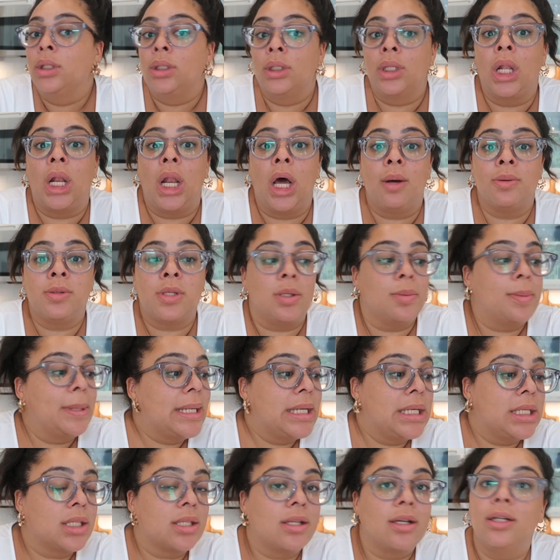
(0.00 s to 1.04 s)
the lobster
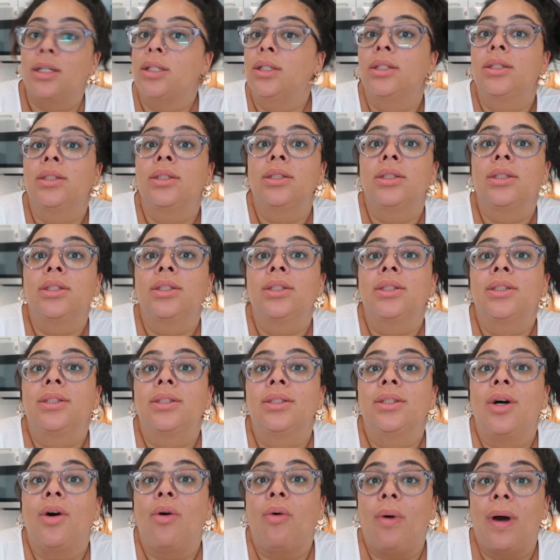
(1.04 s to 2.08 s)
bisque.
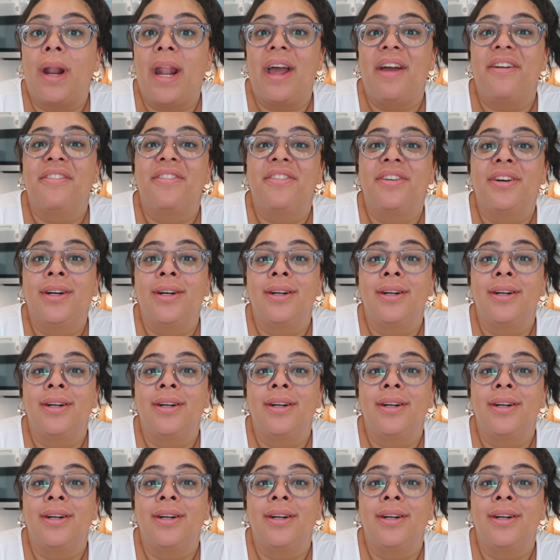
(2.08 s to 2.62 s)
What I've